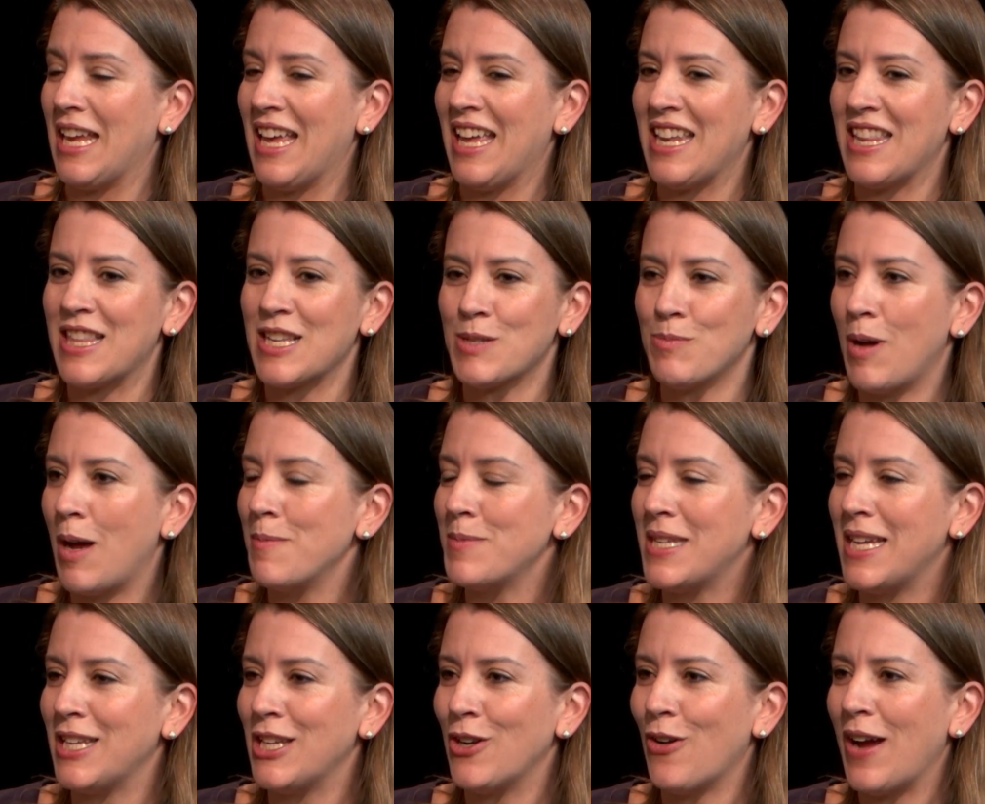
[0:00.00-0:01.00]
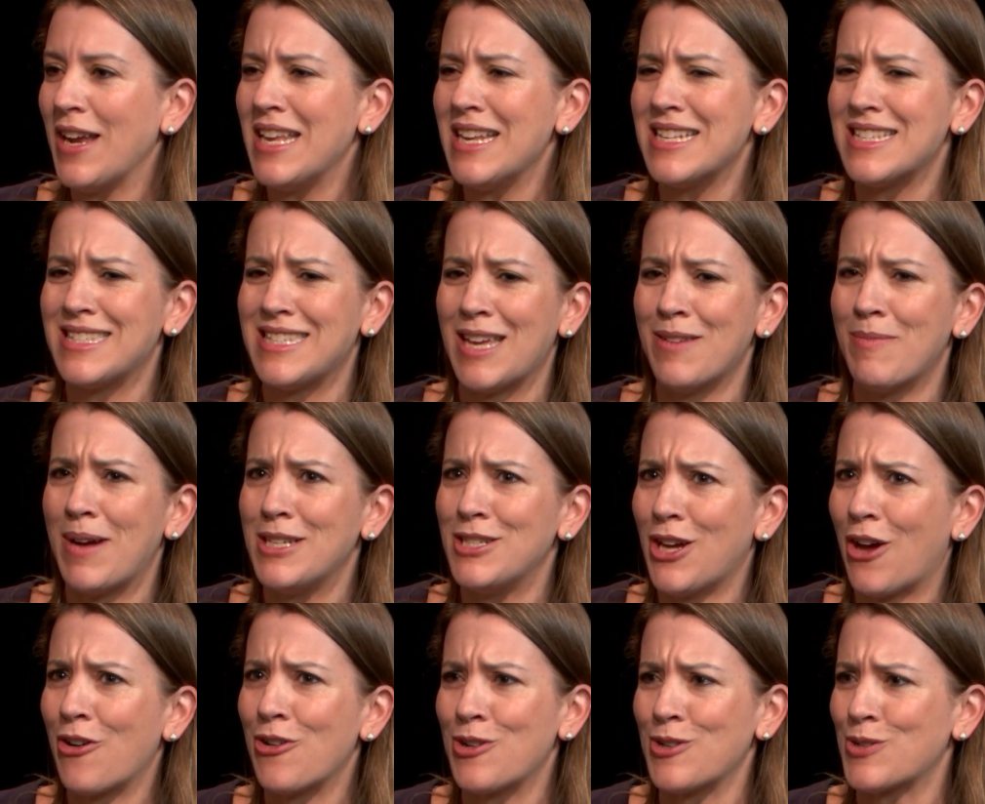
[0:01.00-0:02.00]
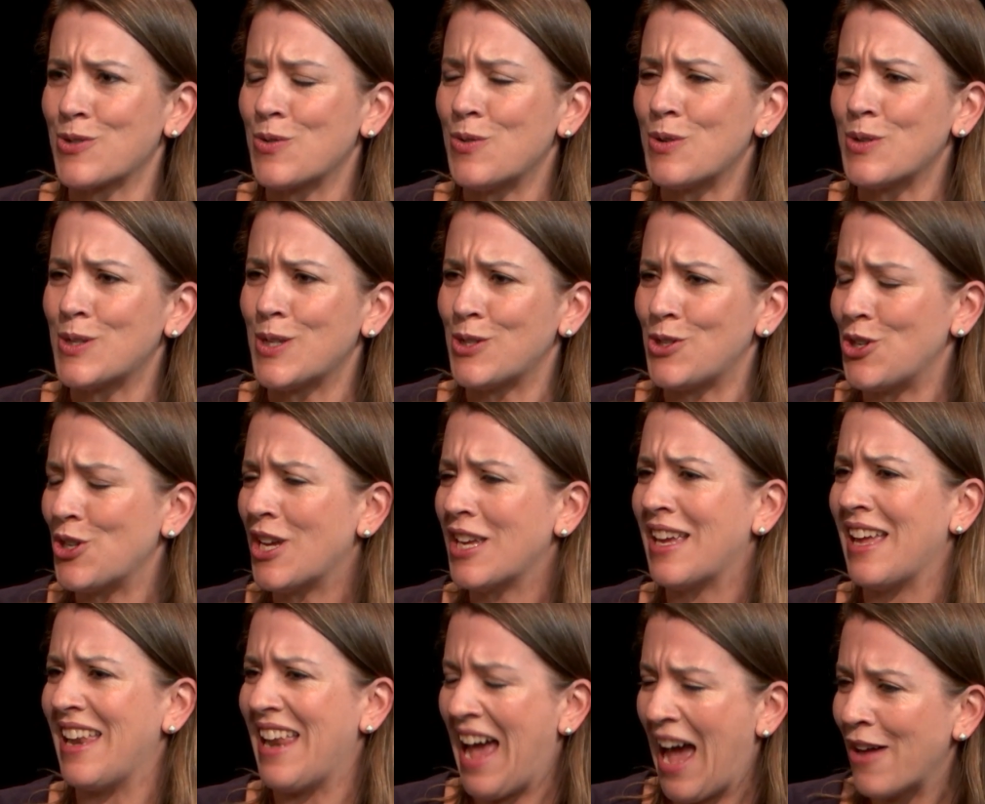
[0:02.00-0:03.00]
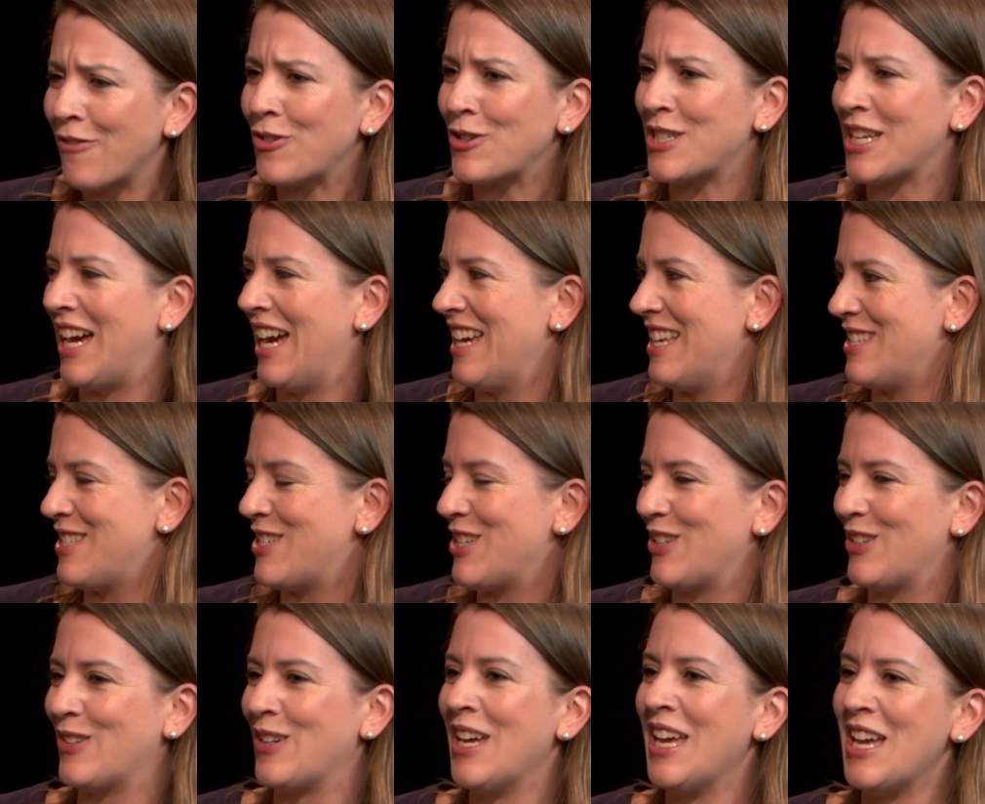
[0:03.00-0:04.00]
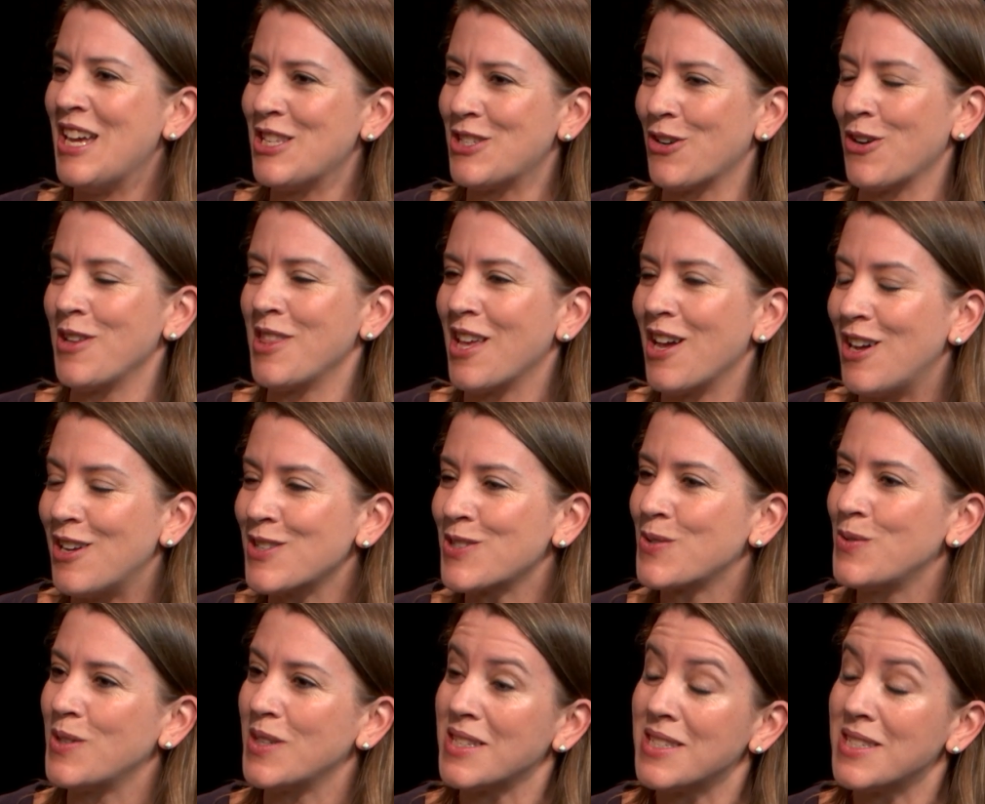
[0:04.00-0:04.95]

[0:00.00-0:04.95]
And this mom said, I didn't send my daughter to school so she could get advertised to during the all-school